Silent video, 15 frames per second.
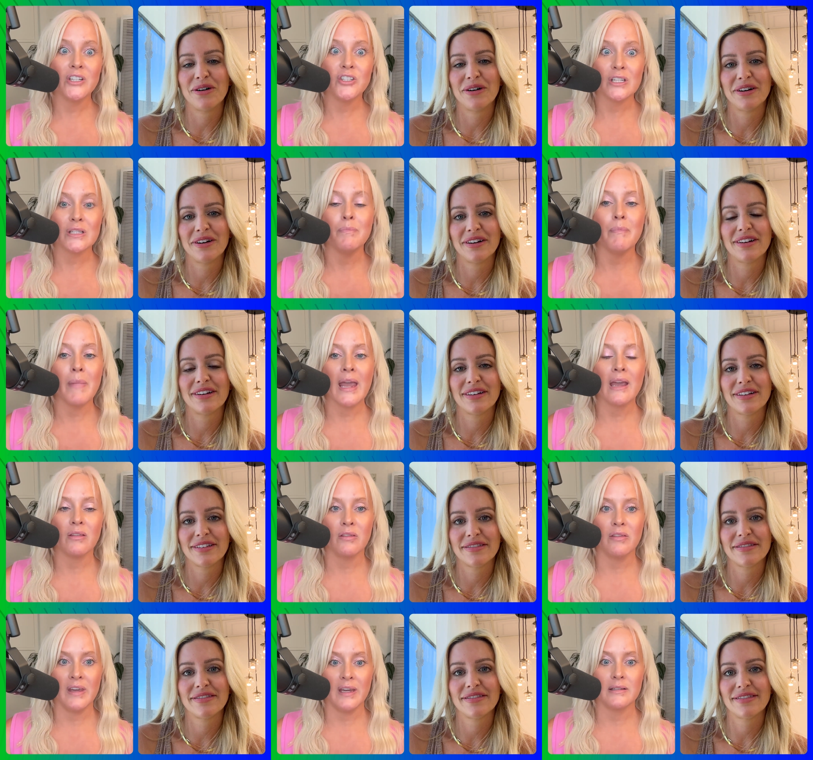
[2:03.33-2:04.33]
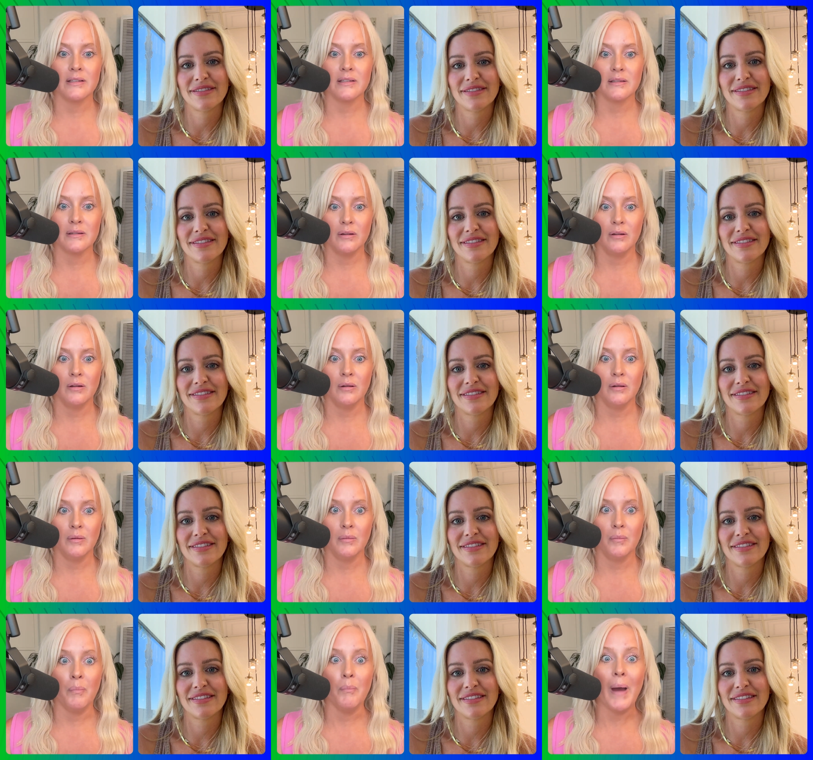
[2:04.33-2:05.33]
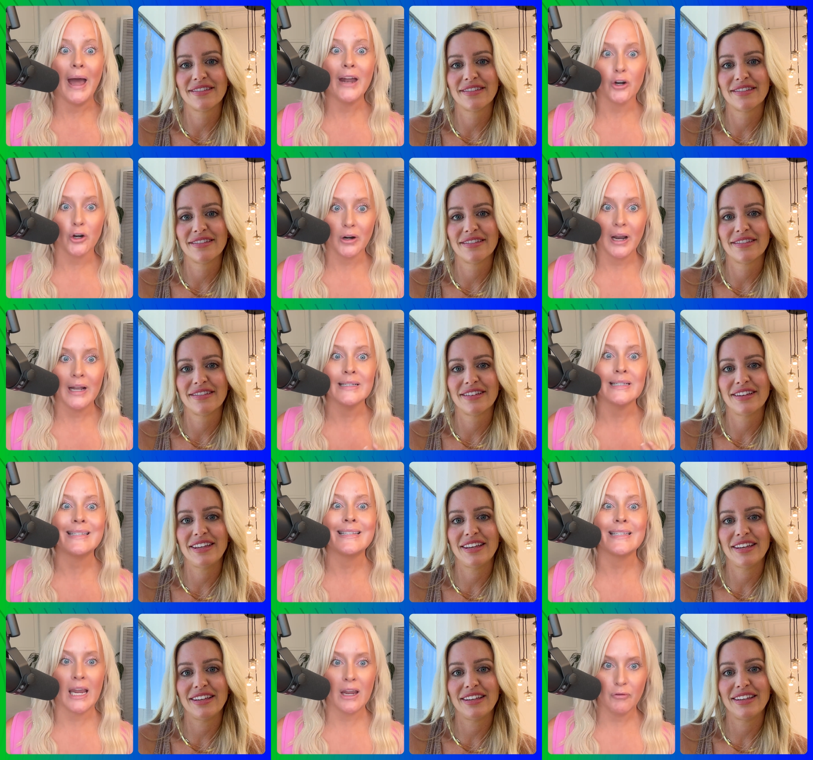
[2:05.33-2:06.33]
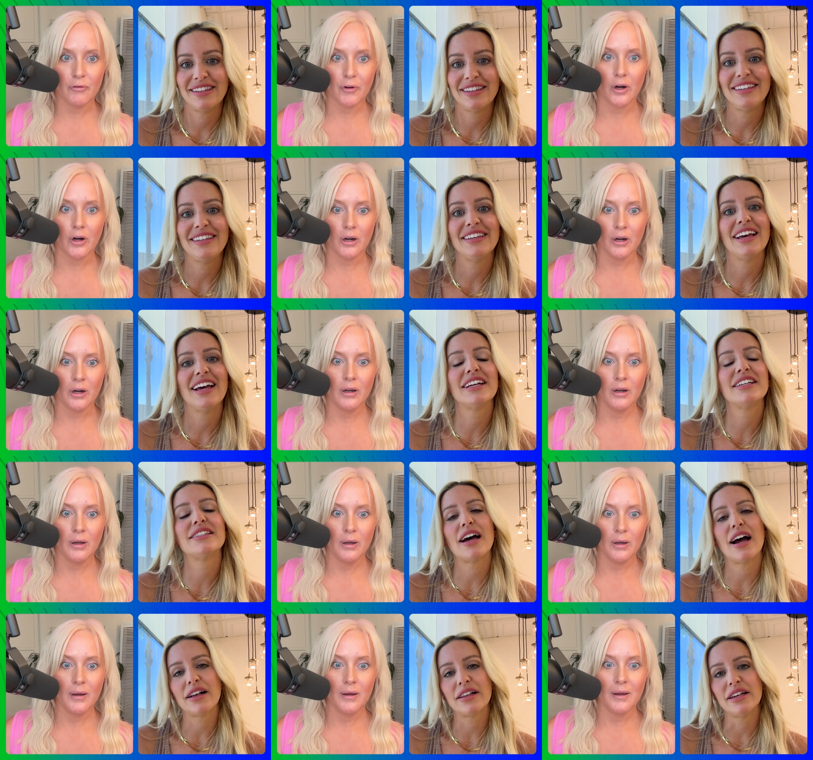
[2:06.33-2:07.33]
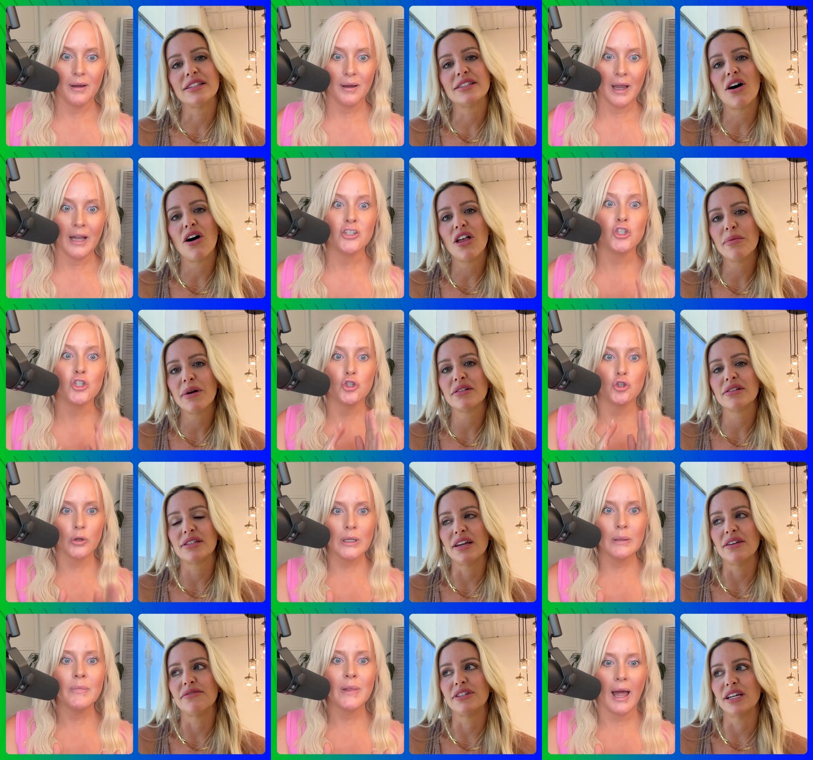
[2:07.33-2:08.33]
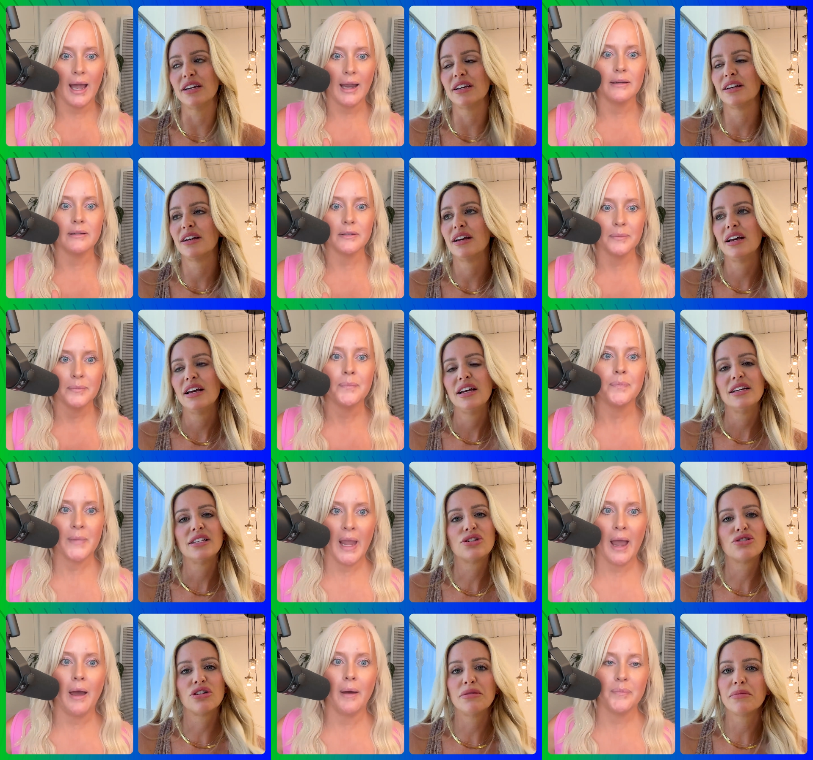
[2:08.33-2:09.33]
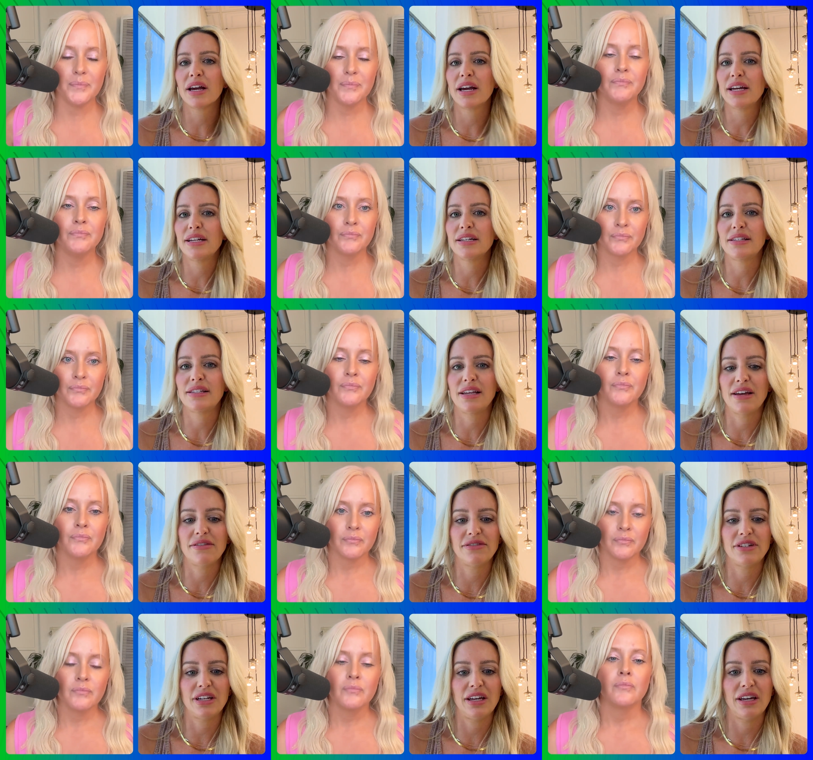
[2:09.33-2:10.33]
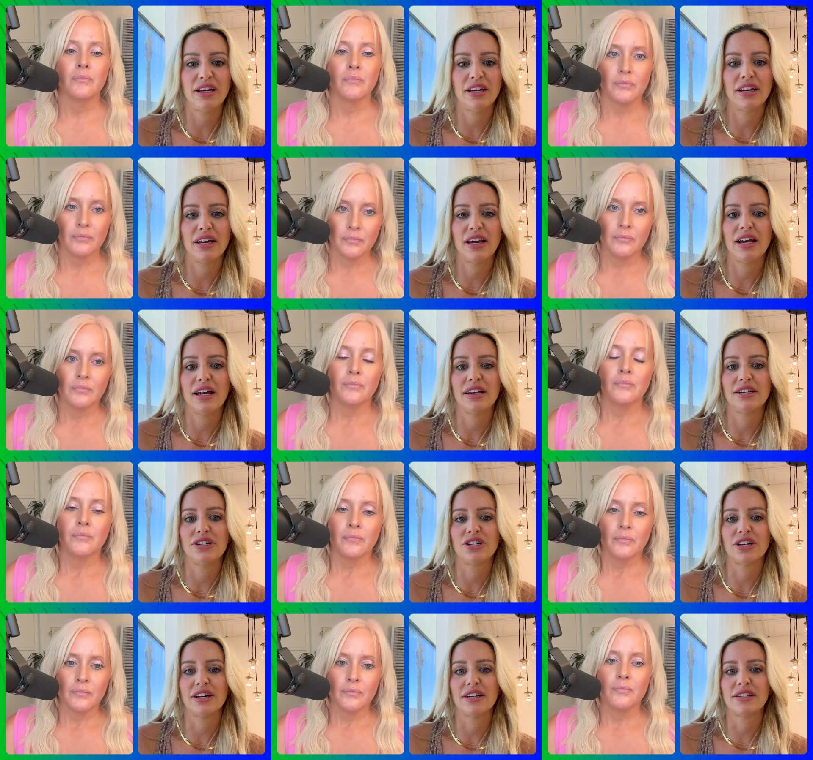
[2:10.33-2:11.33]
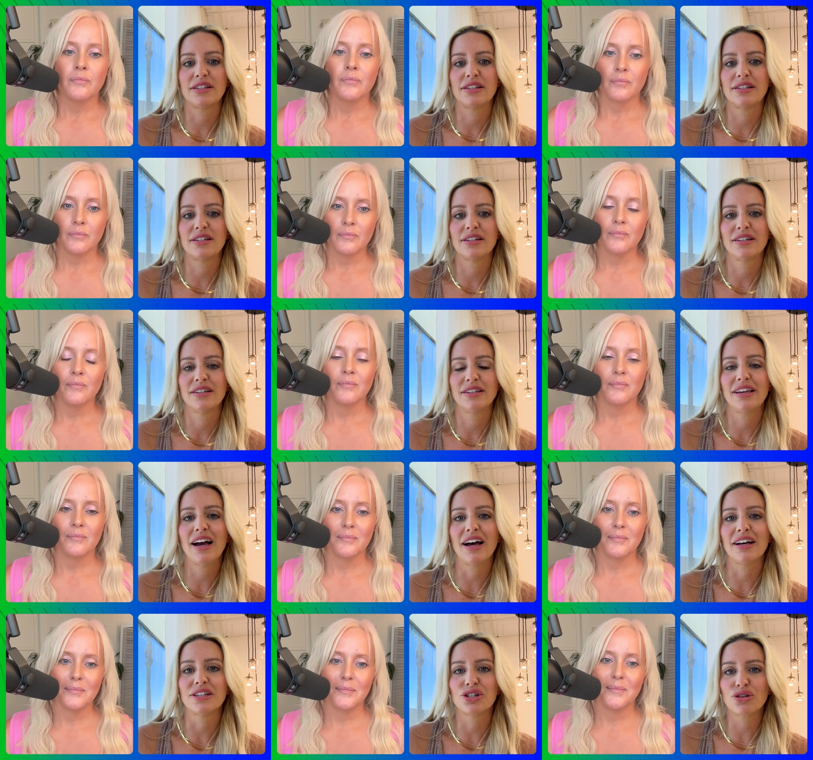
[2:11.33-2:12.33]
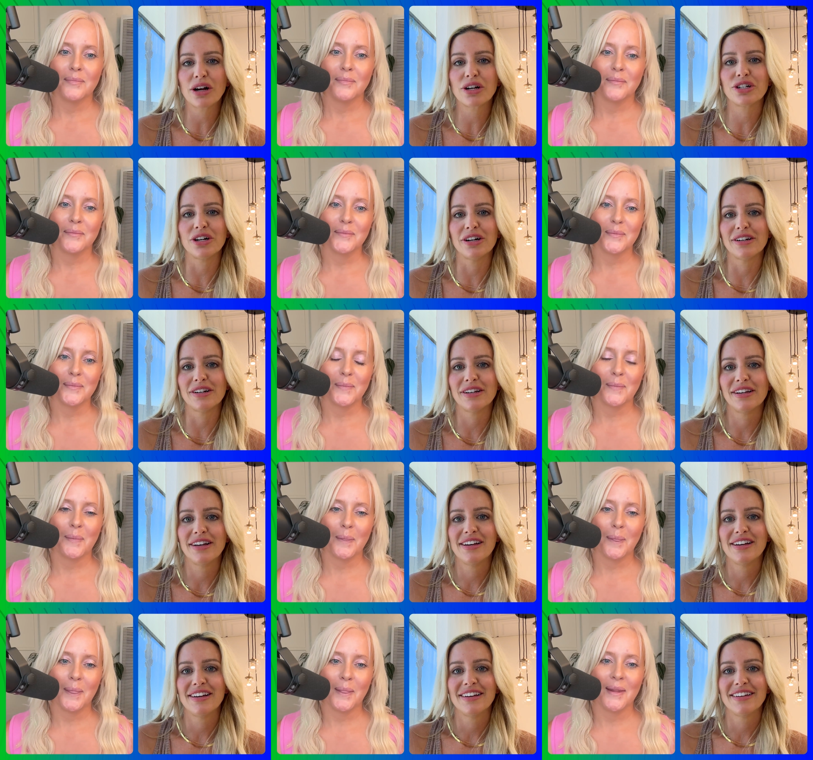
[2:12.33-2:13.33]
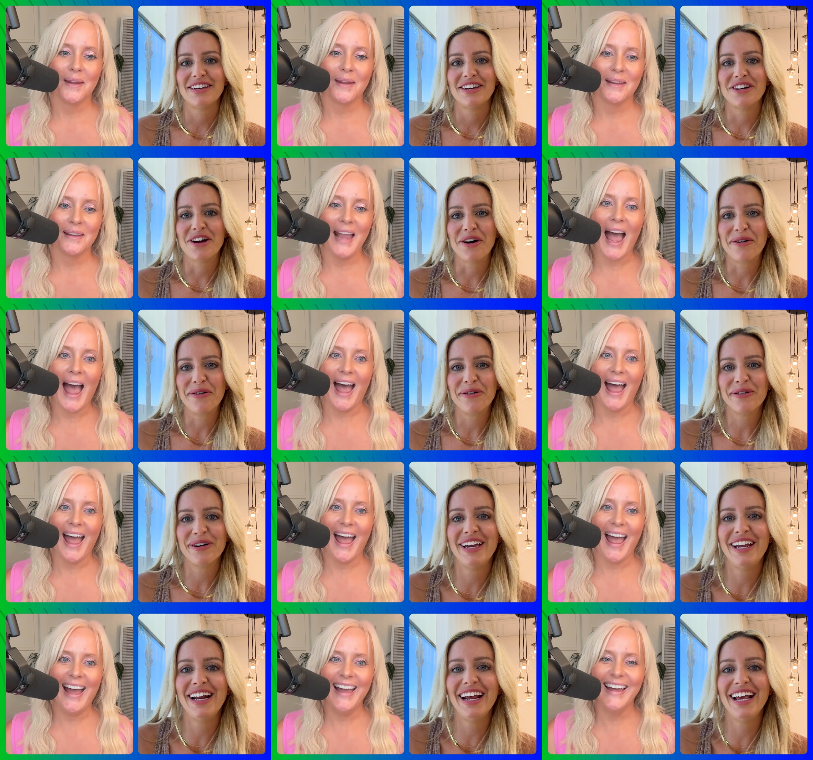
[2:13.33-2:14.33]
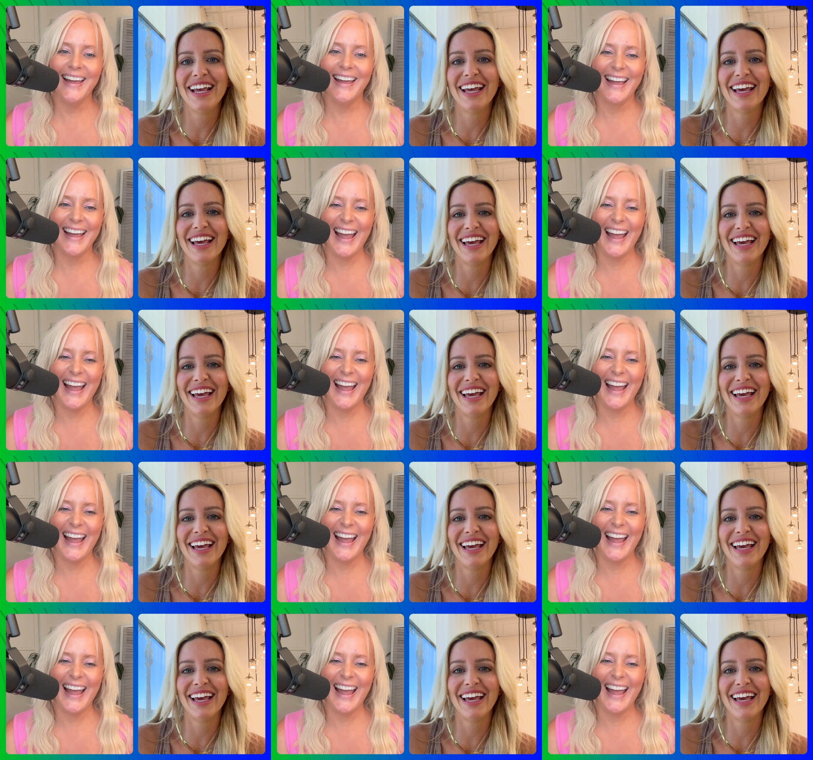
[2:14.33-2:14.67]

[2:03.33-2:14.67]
Speaker 1: cool. just make this better and safer. Exactly. It's and all streamlined. about Yeah.
Speaker 2: Streamlined safety and just yeah, structured you yeah.